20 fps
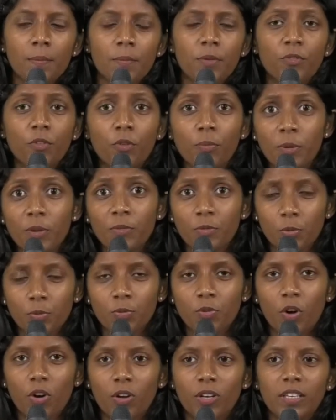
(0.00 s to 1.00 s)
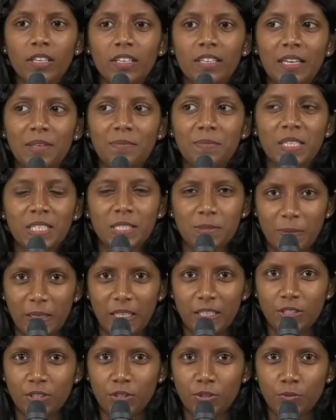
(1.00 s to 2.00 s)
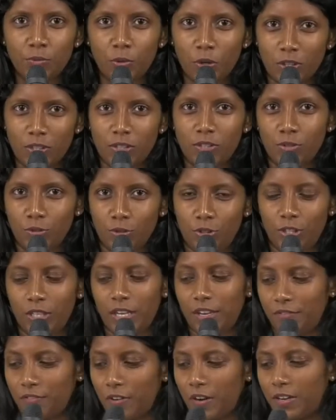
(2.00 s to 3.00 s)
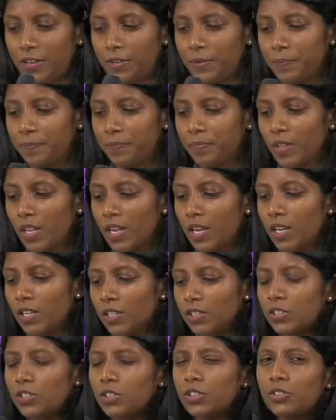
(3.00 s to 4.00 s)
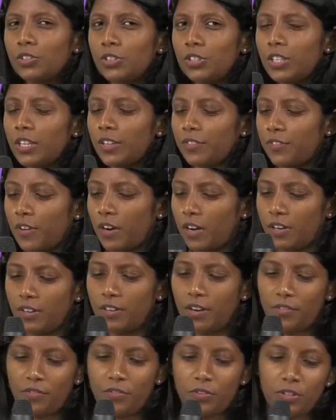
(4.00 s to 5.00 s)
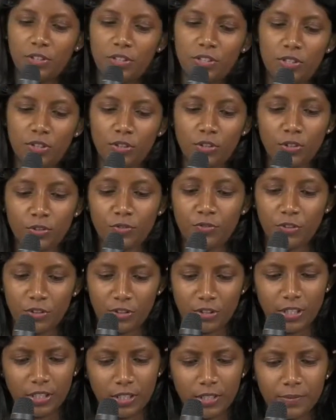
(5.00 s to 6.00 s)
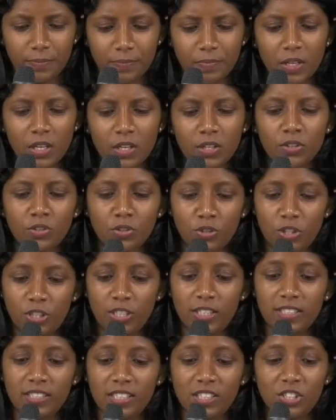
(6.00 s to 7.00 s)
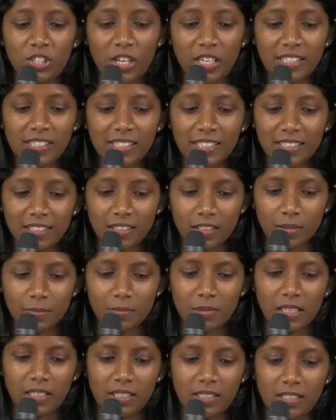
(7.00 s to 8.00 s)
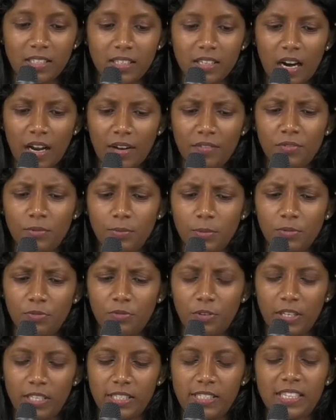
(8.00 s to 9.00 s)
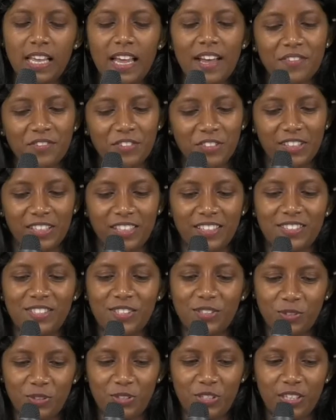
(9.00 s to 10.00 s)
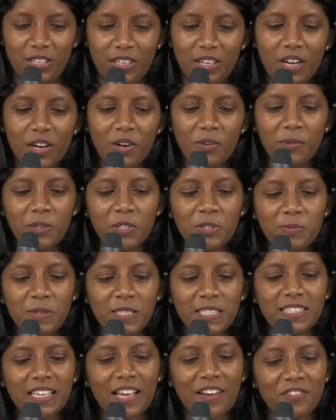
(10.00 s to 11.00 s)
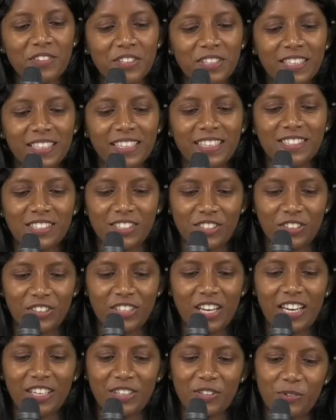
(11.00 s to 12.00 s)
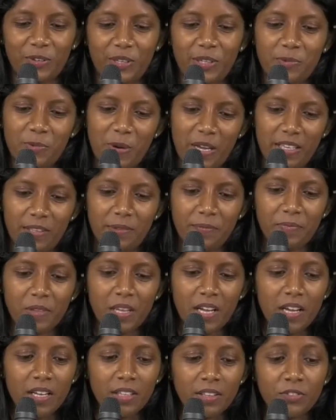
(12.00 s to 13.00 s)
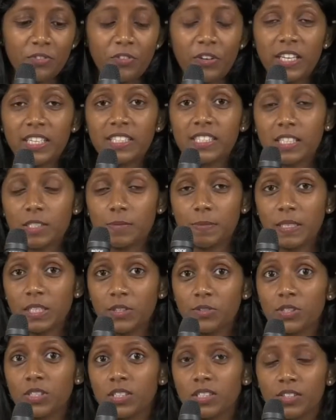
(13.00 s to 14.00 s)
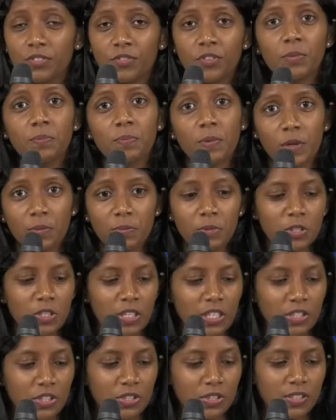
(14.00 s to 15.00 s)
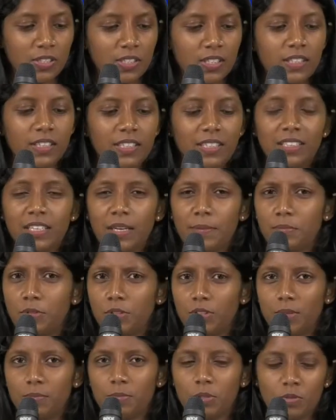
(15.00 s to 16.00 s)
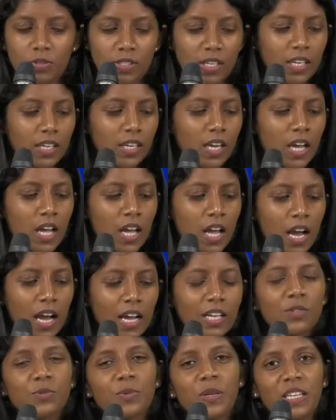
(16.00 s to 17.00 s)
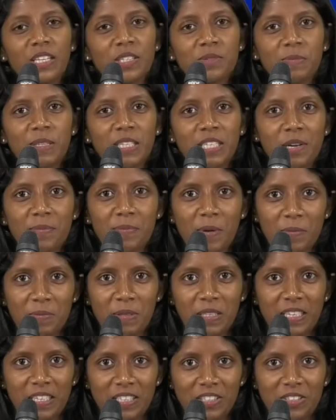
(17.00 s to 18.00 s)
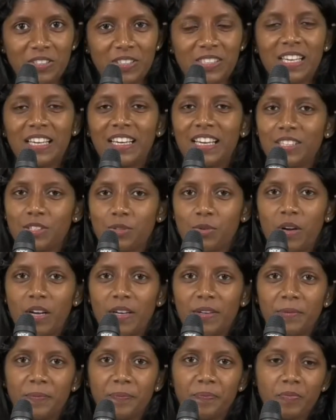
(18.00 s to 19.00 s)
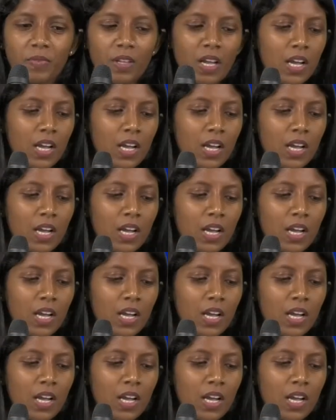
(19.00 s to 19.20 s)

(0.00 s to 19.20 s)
Before we move on, let me explain to you what is Gucci FR. So, Gucci FR refers to good for real. Gucci is a Gen Z term that is derived from the phrase everything is Gucci, which means everything is good and going well. The phrase has been used in different permutations in contemporary music as well as media publications like Esquire.